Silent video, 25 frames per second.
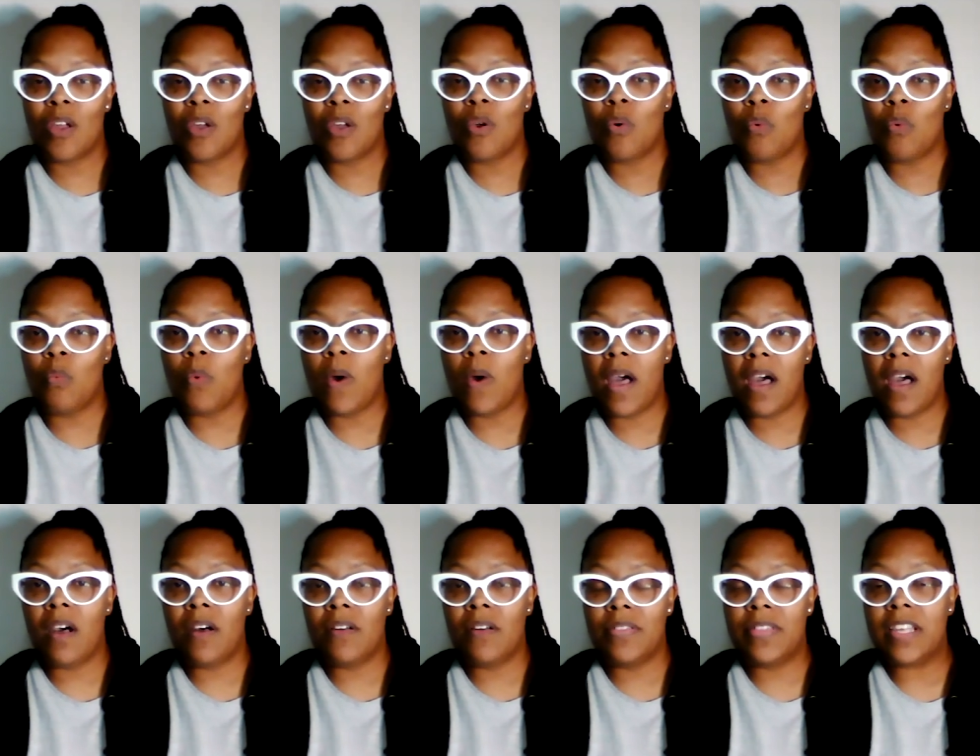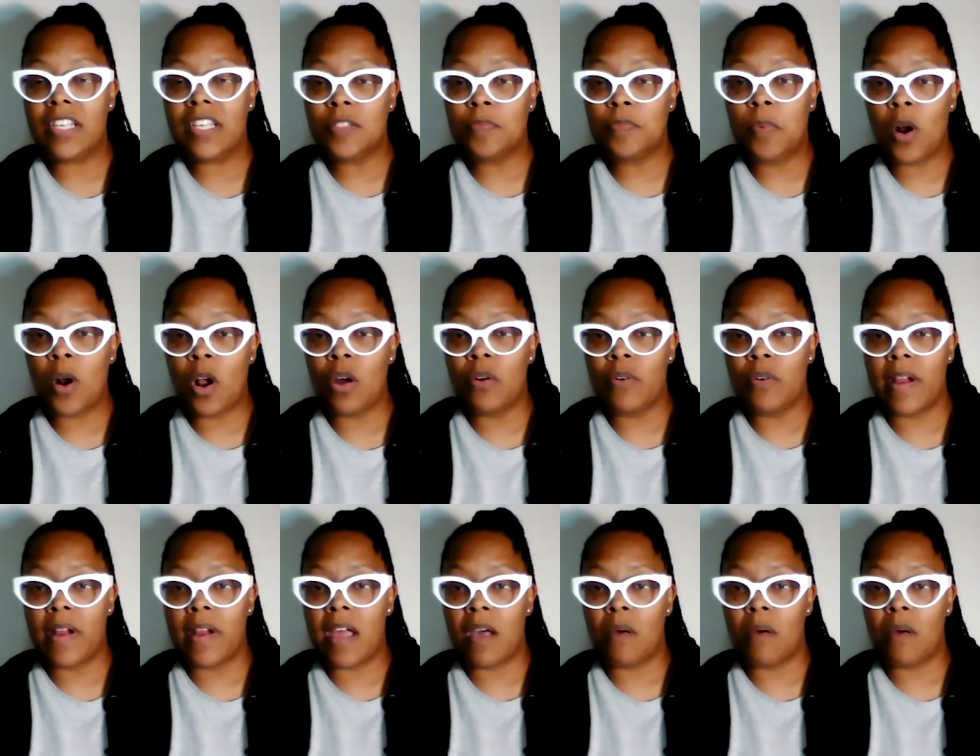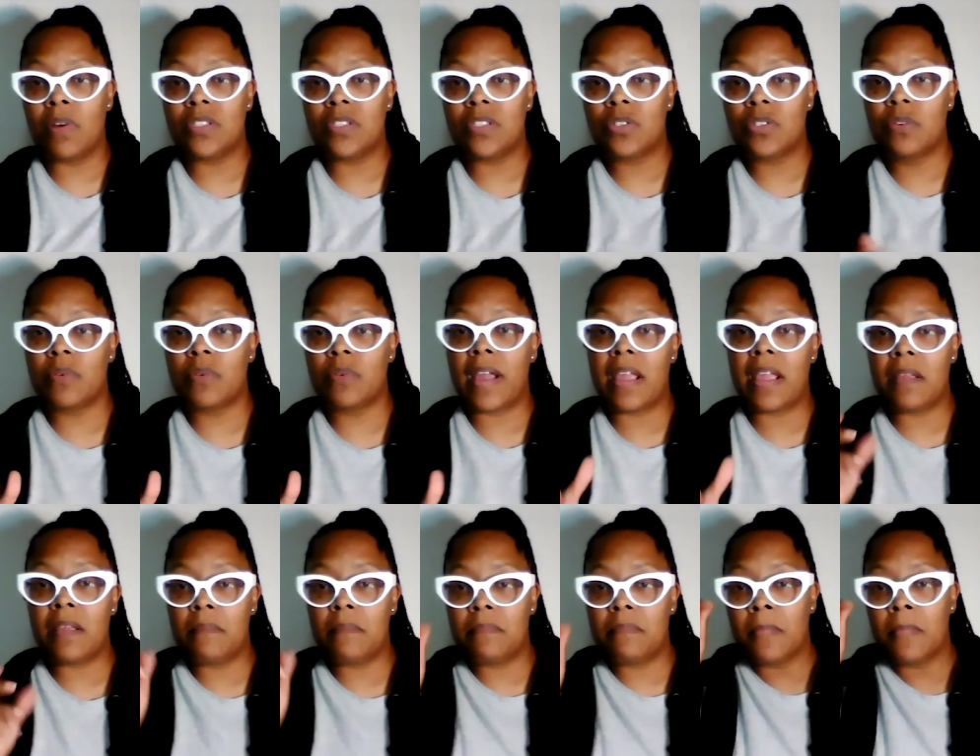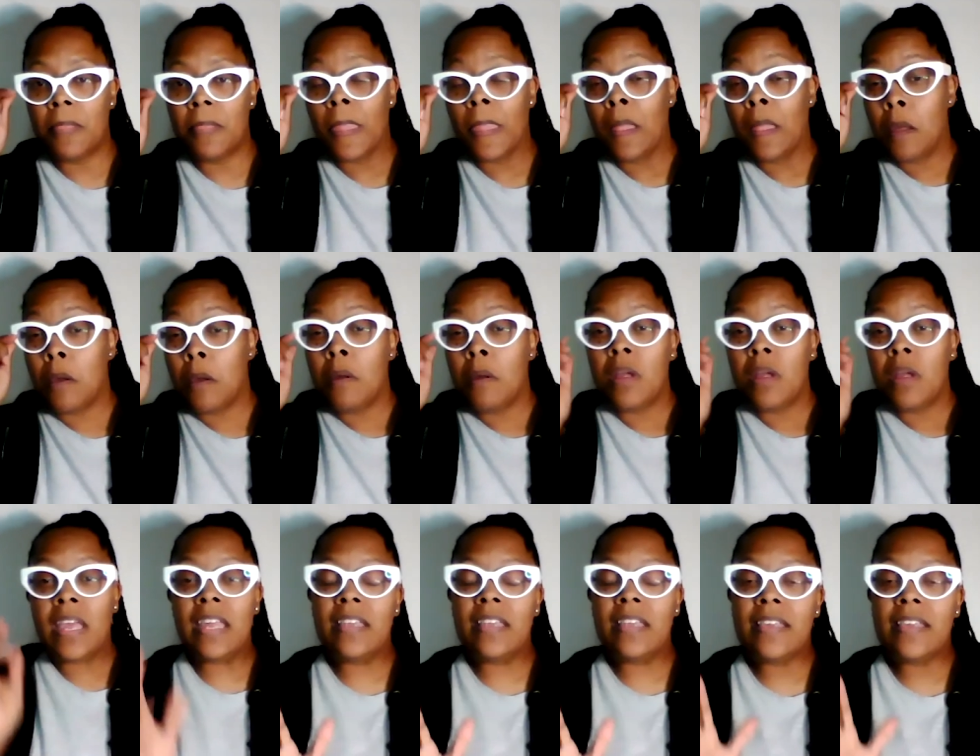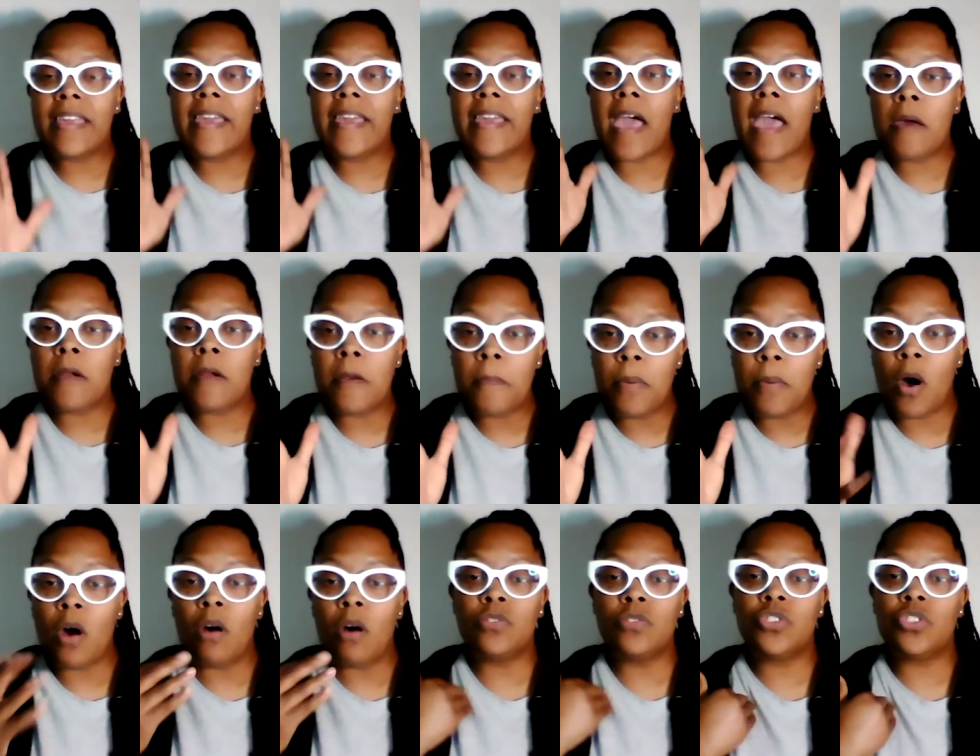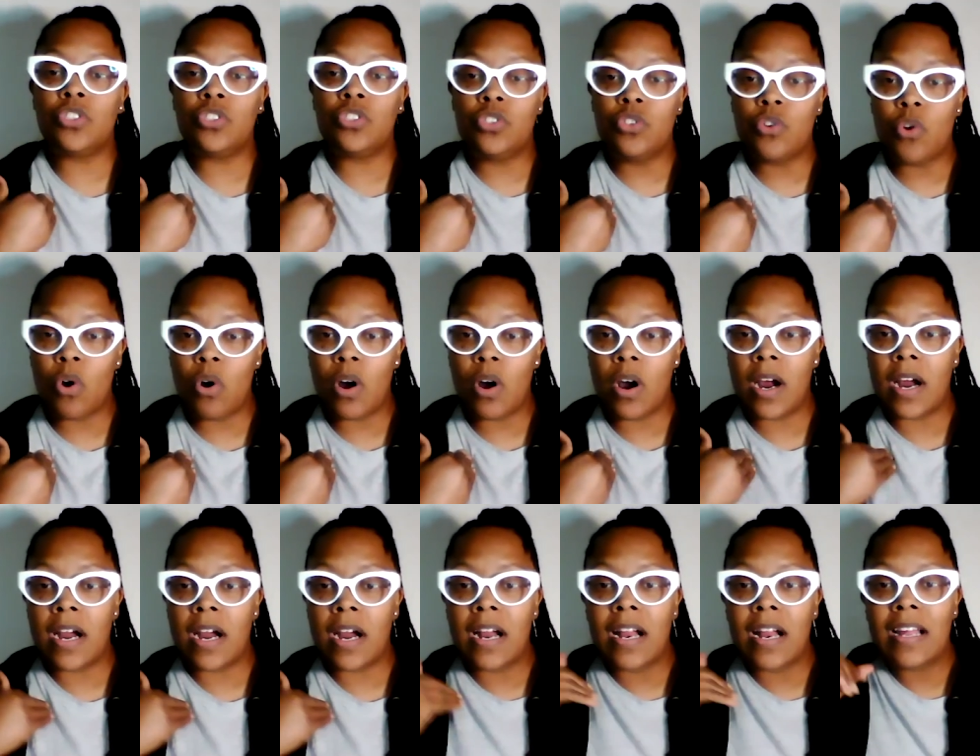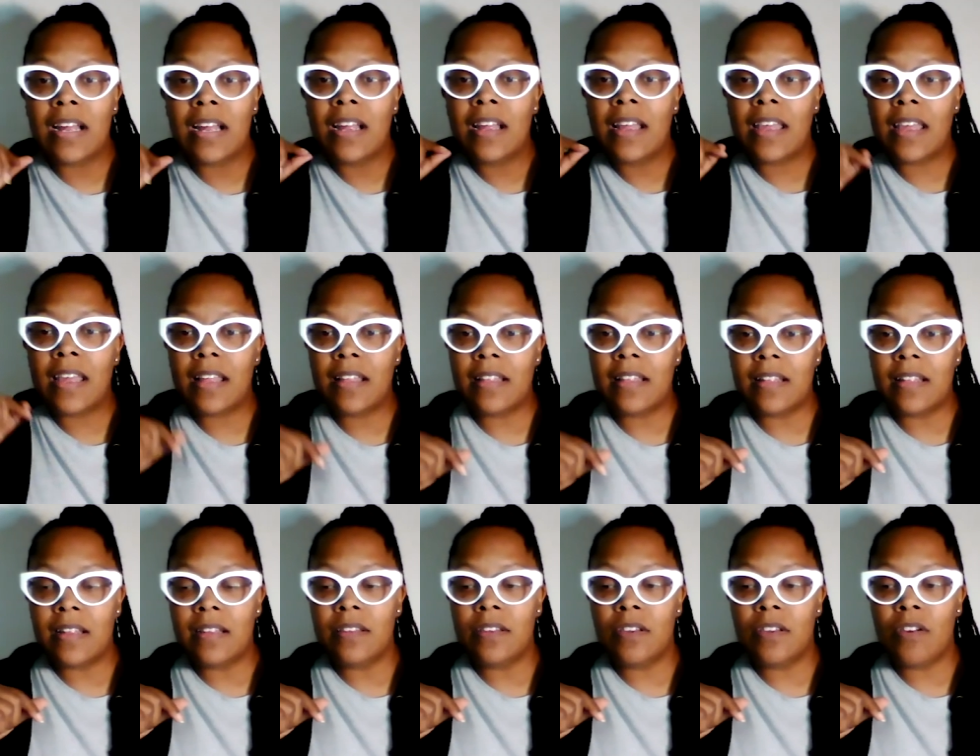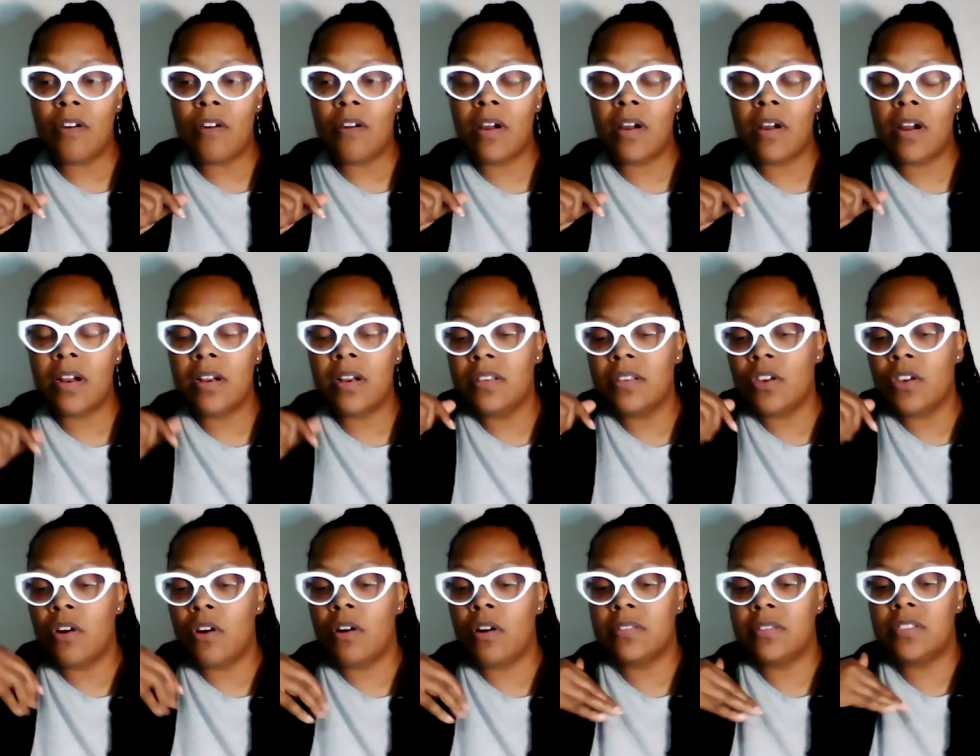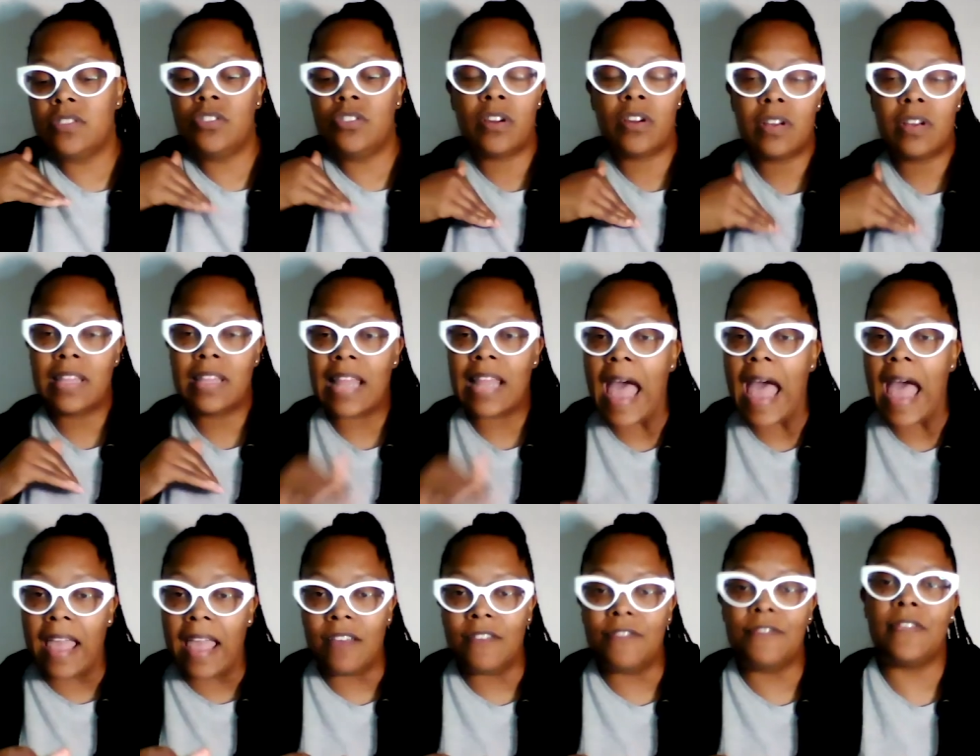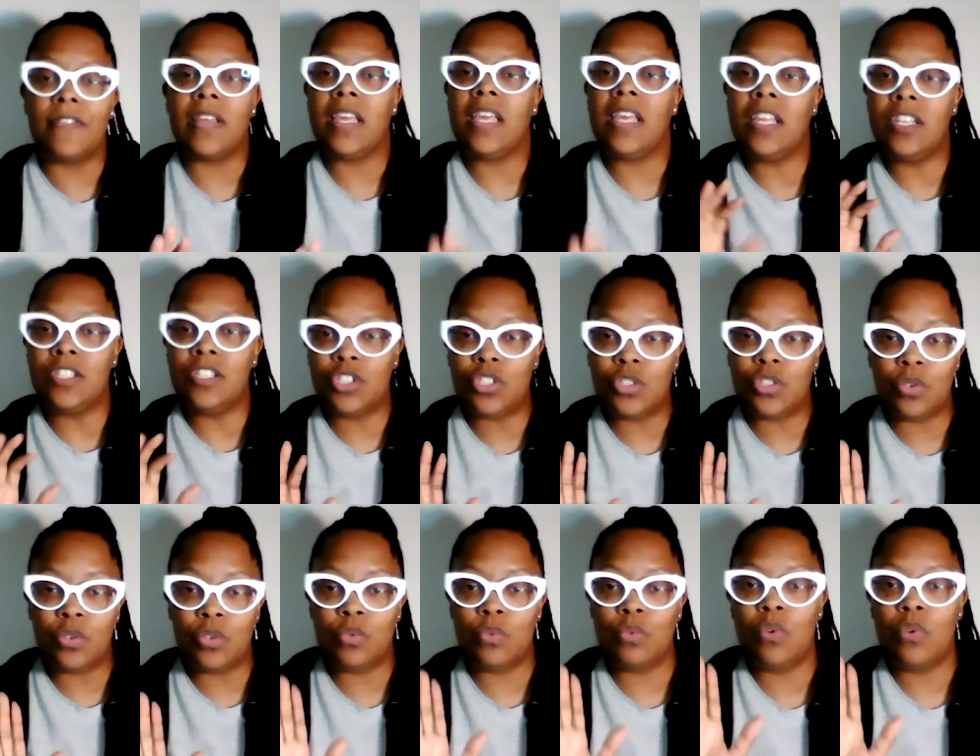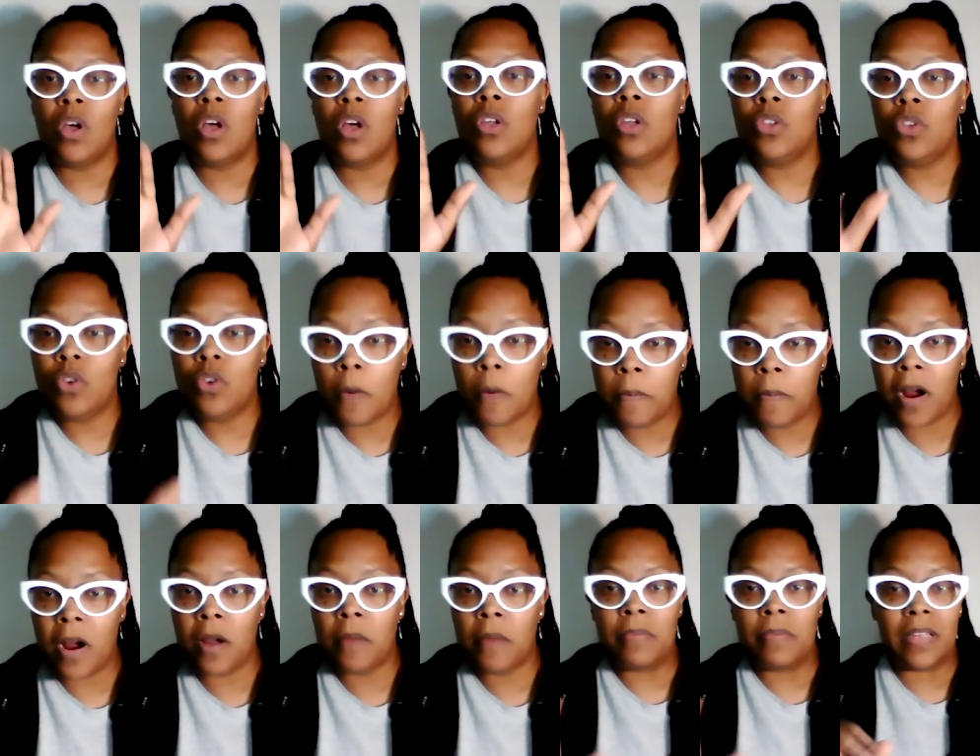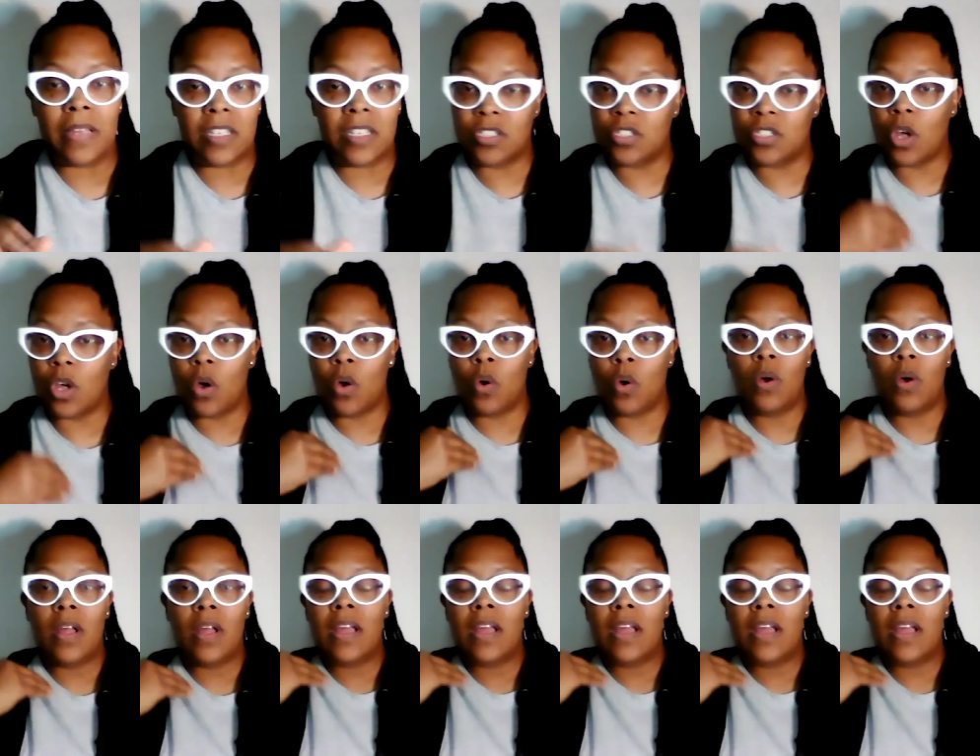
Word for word: Well, this program was great. It catapults your your your your life into your purpose. So